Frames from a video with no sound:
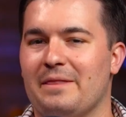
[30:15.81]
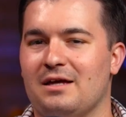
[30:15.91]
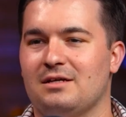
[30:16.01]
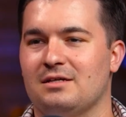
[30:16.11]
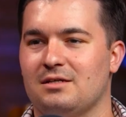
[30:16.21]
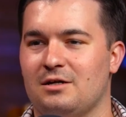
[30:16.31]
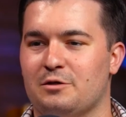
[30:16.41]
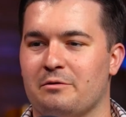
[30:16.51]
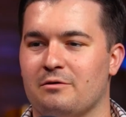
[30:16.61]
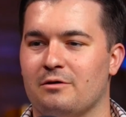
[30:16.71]
as an
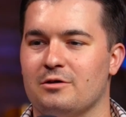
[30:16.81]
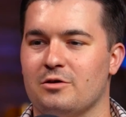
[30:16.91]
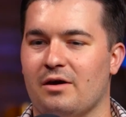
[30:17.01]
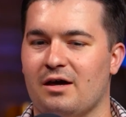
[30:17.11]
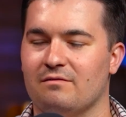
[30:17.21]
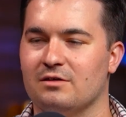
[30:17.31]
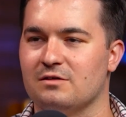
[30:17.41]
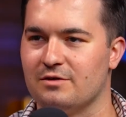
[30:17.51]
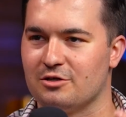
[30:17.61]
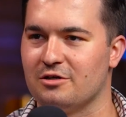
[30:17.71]
entrepreneur, you have this
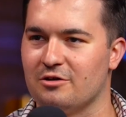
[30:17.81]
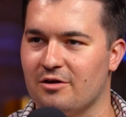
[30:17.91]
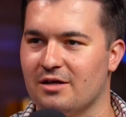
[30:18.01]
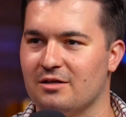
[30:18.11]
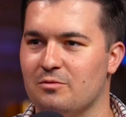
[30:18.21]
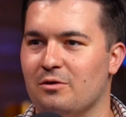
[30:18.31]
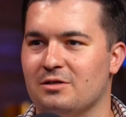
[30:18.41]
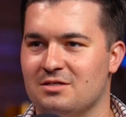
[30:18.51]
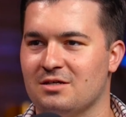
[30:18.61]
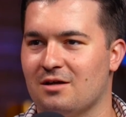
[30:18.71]
vision in your head. You want
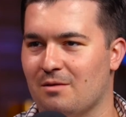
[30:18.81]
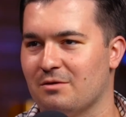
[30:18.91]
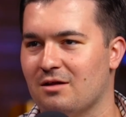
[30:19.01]
to see it come to